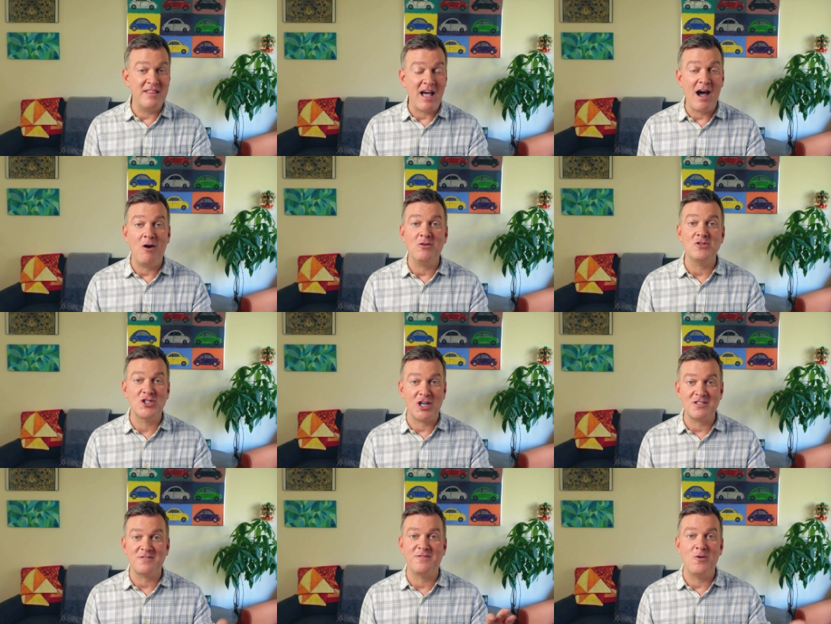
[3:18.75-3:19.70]
now
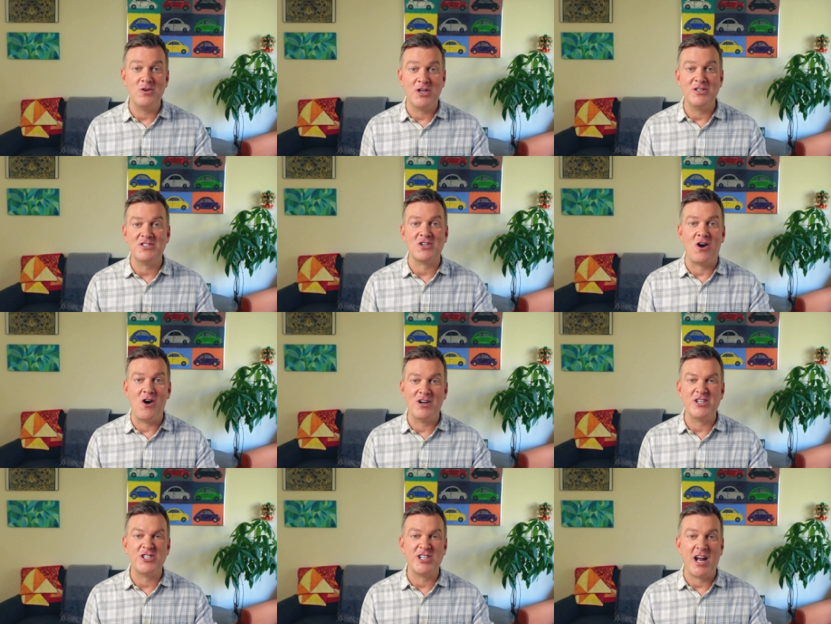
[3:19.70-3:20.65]
just focus
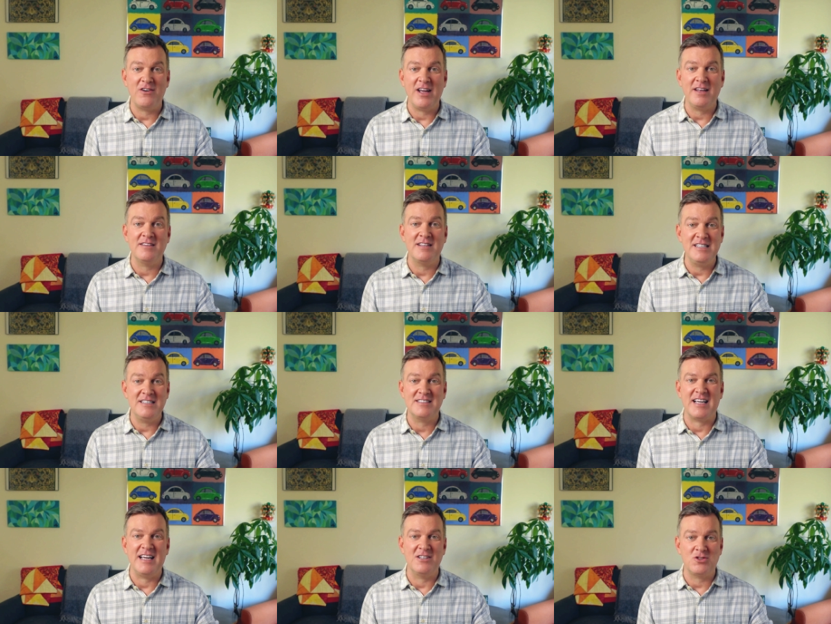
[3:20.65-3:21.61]
on sharing
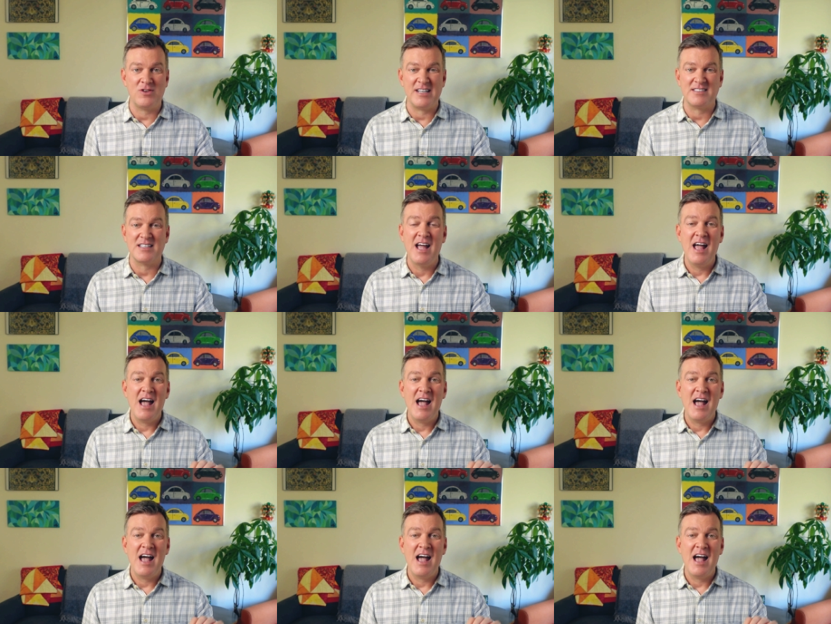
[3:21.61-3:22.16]
these interests